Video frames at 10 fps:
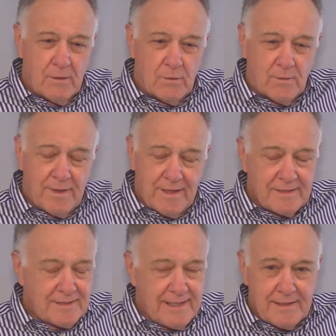one of the
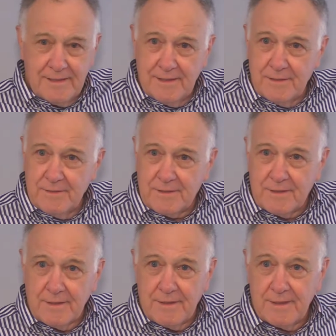things I can do is
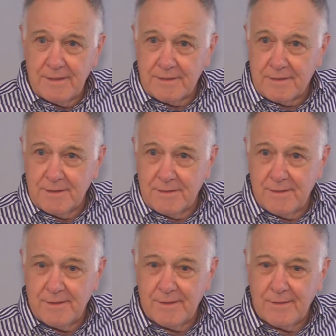to
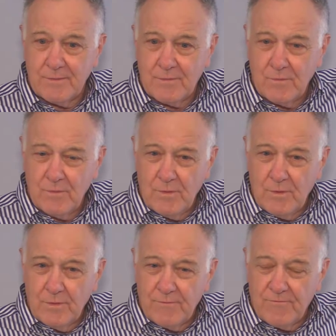
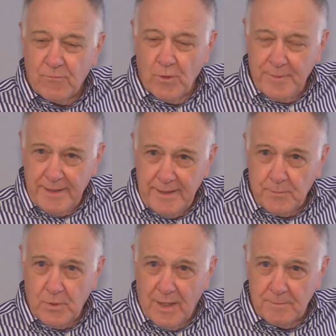formulate a
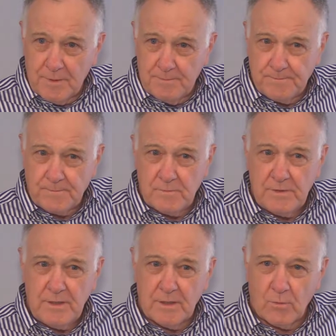problem
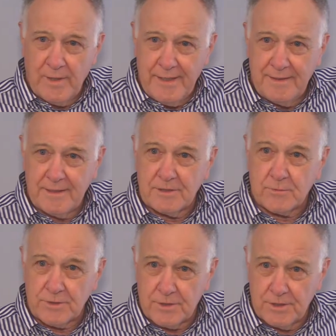in a way that is
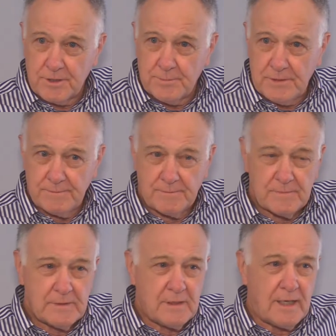researchable.
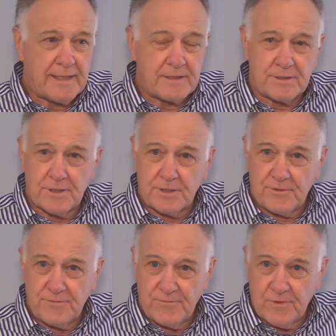I can search
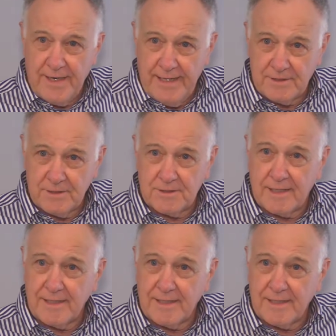for answers. I